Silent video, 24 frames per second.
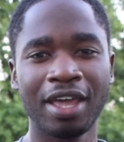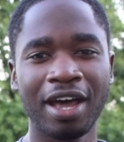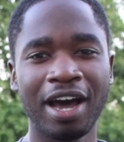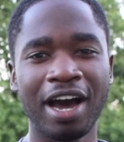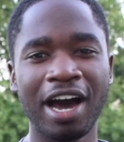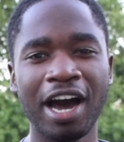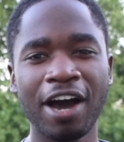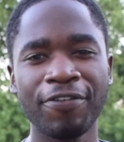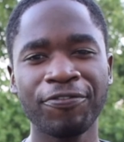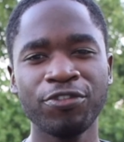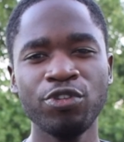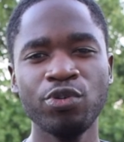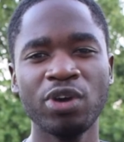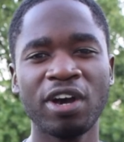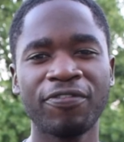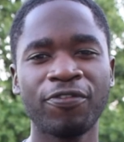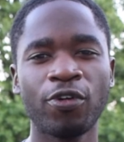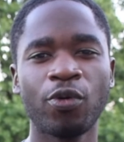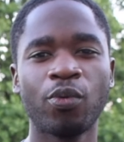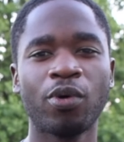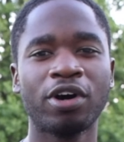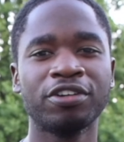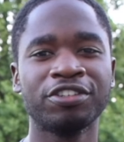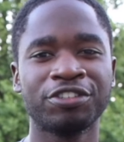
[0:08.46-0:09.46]
Have you ever
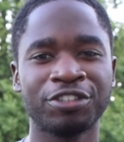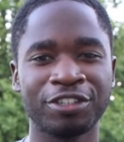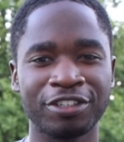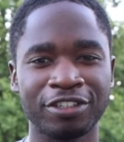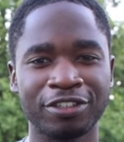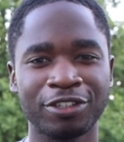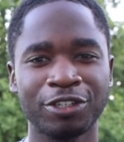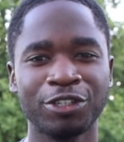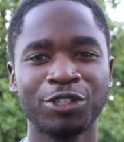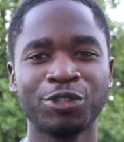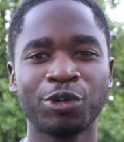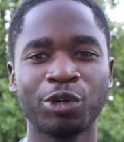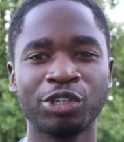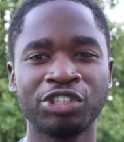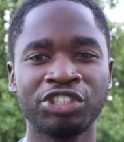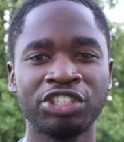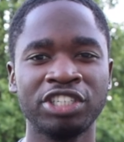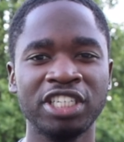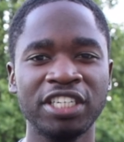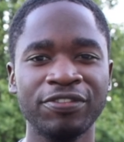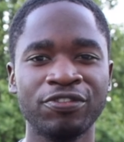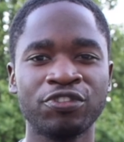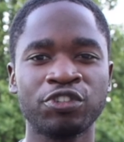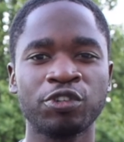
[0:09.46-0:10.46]
wanted to
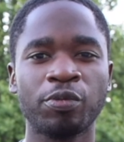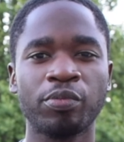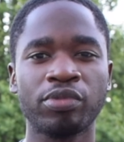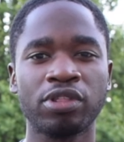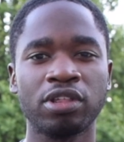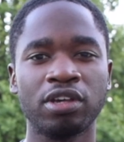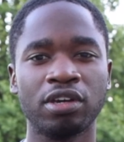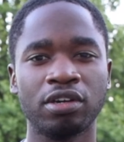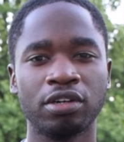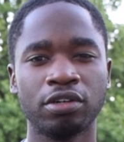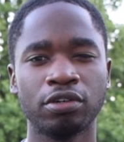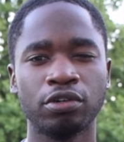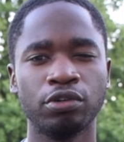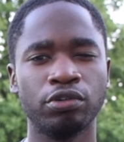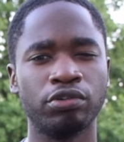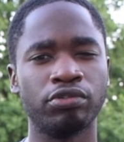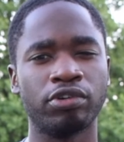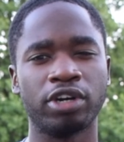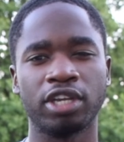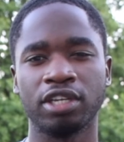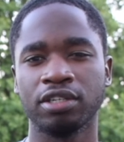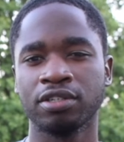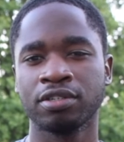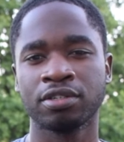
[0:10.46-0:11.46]
achieve something
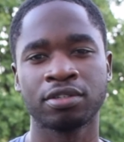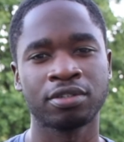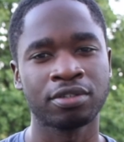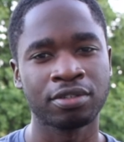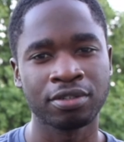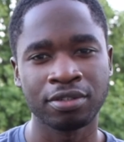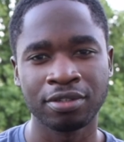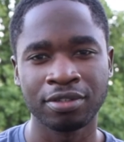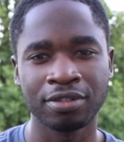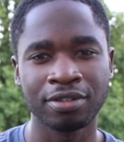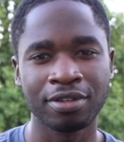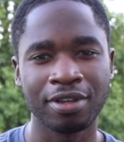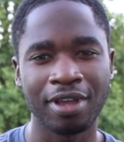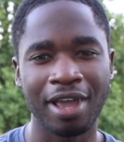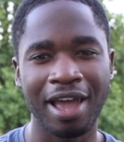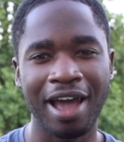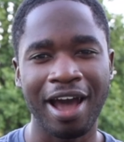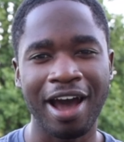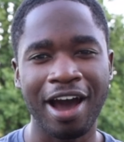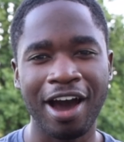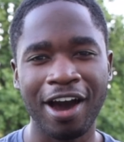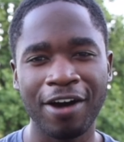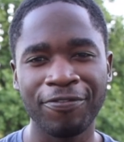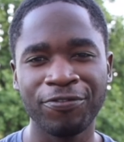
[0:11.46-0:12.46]
great?
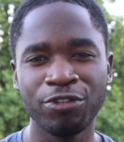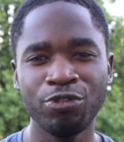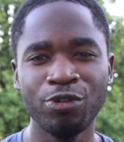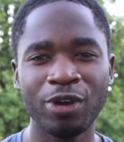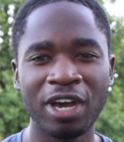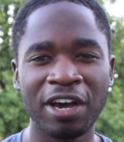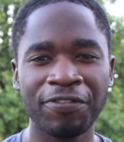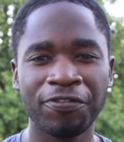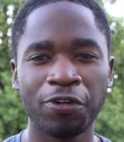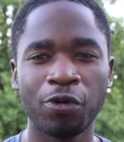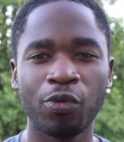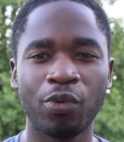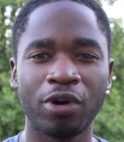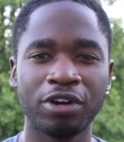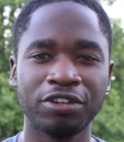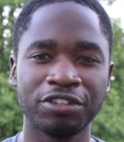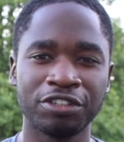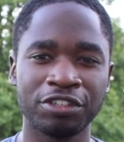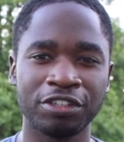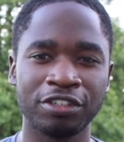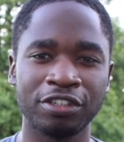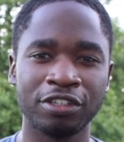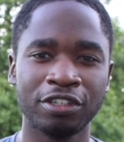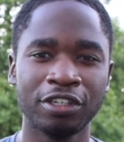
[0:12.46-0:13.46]
Have you ever
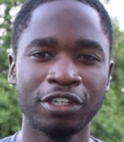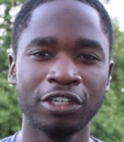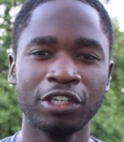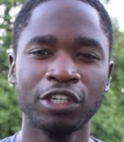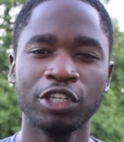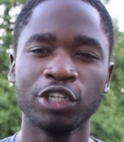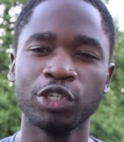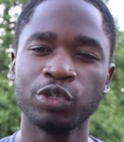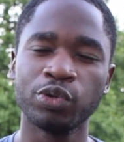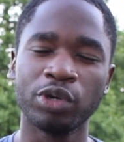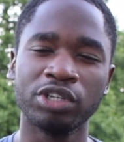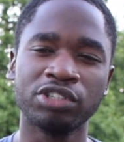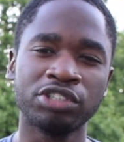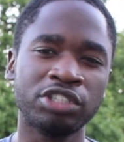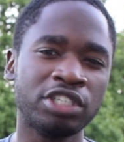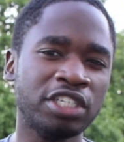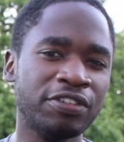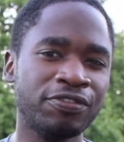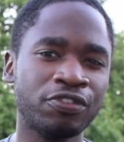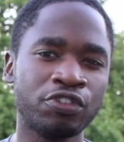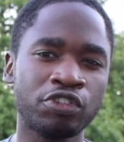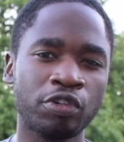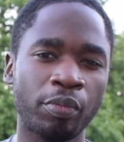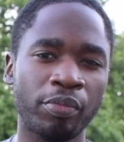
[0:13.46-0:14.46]
wanted to
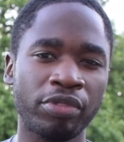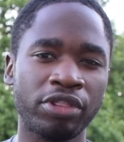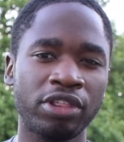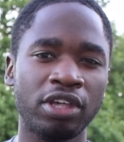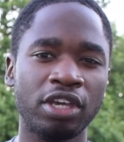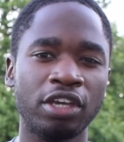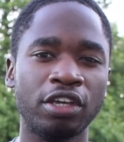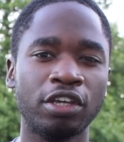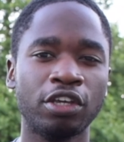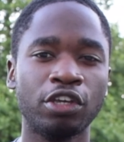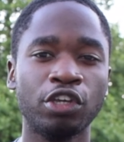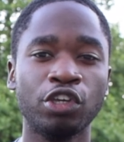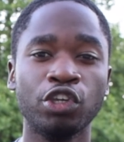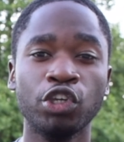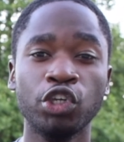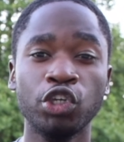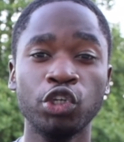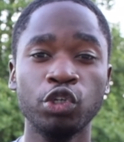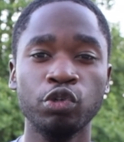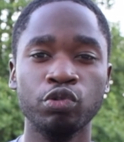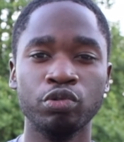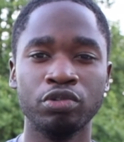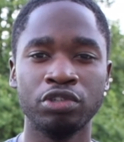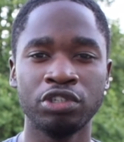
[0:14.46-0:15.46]
achieve something
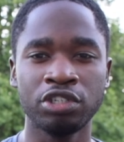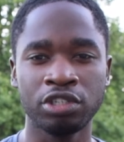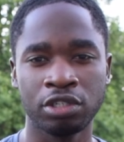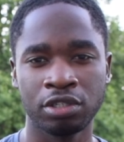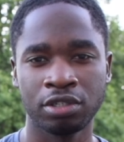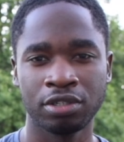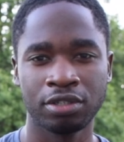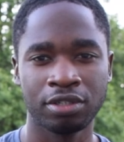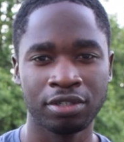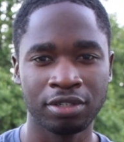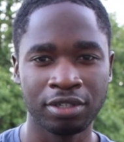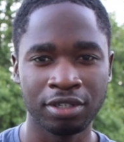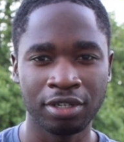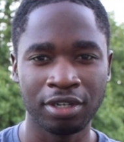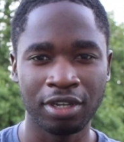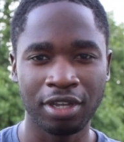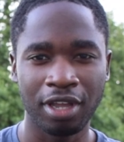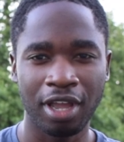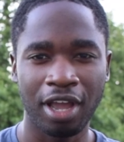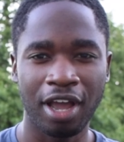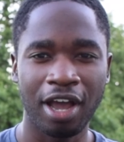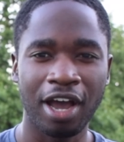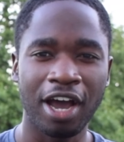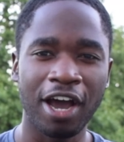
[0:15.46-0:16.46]
huge?
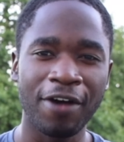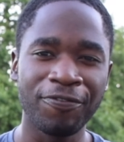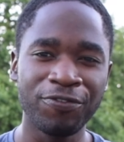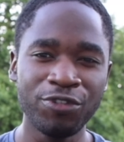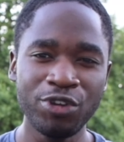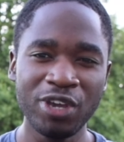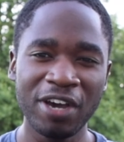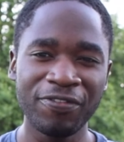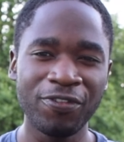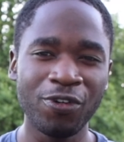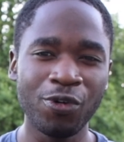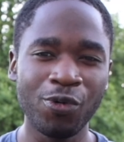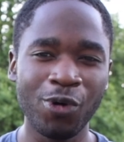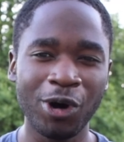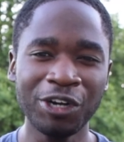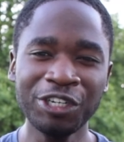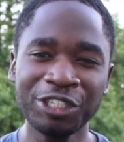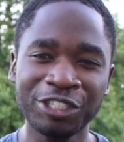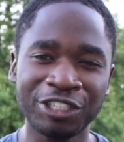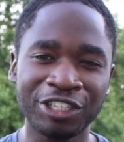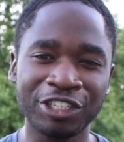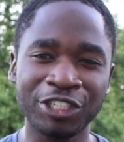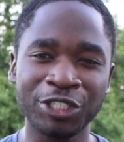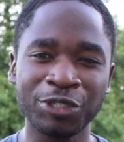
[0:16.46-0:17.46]
Have you ever
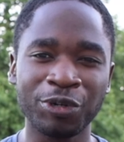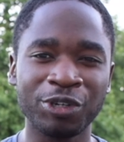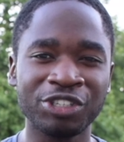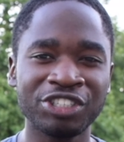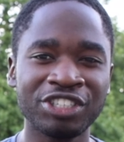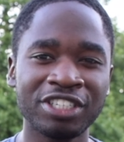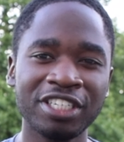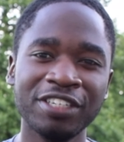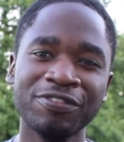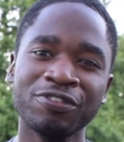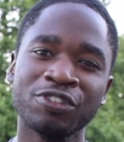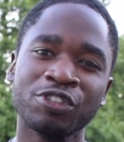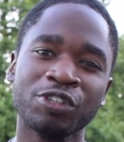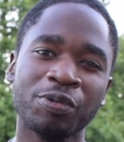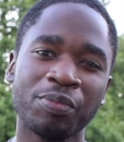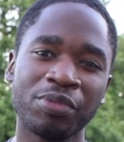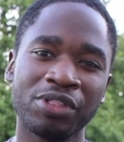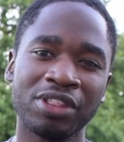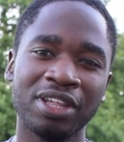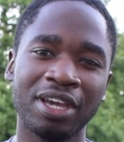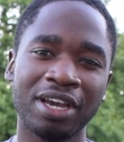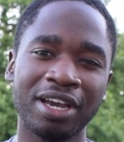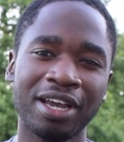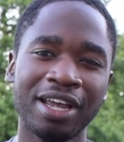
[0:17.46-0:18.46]
wanted to achieve
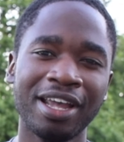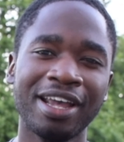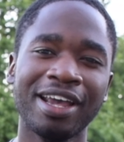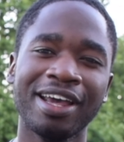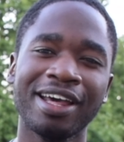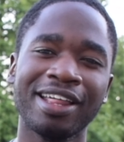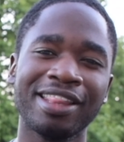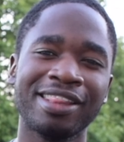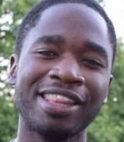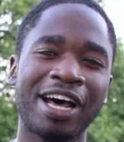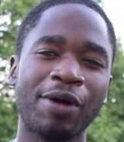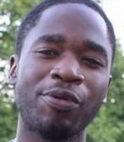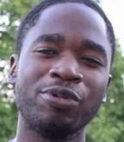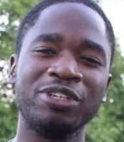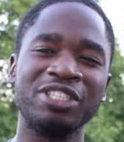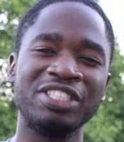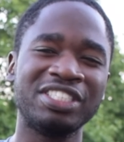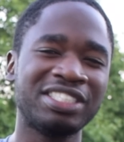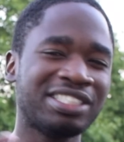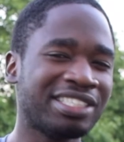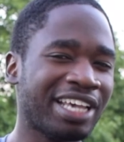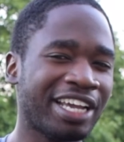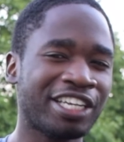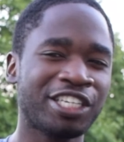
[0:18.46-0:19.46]
something that would
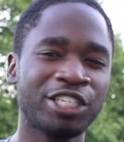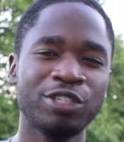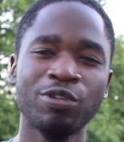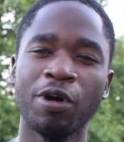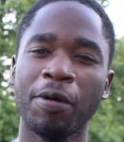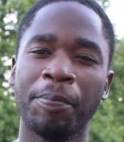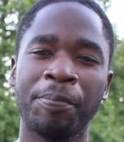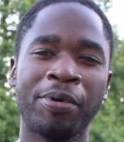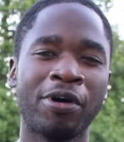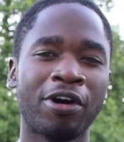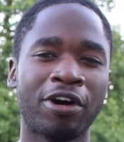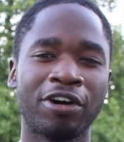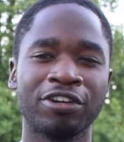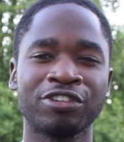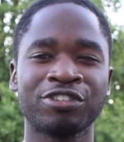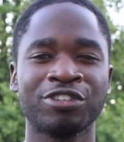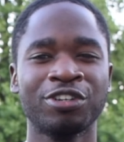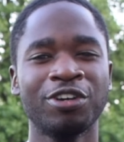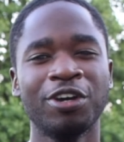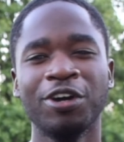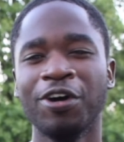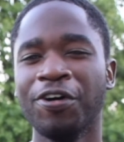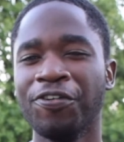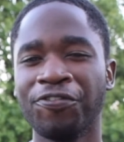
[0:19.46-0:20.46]
set you apart
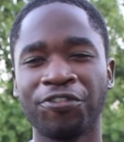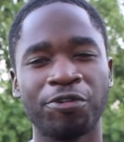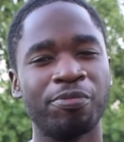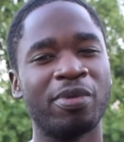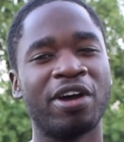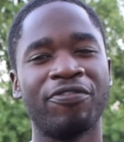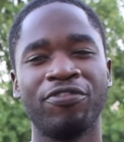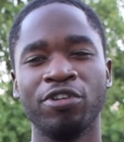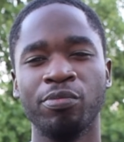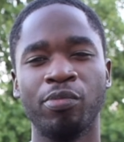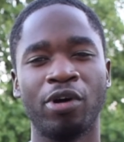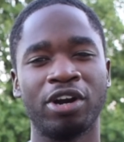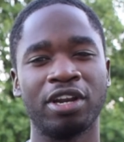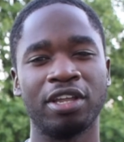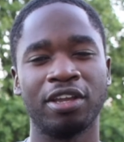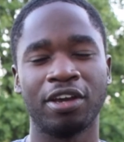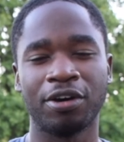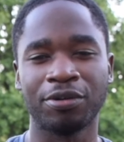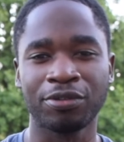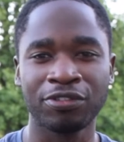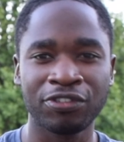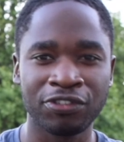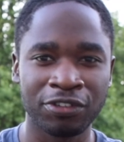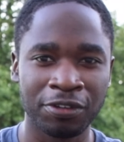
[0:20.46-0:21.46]
from everybody
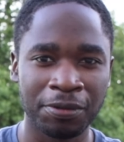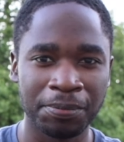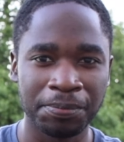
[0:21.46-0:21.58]
else?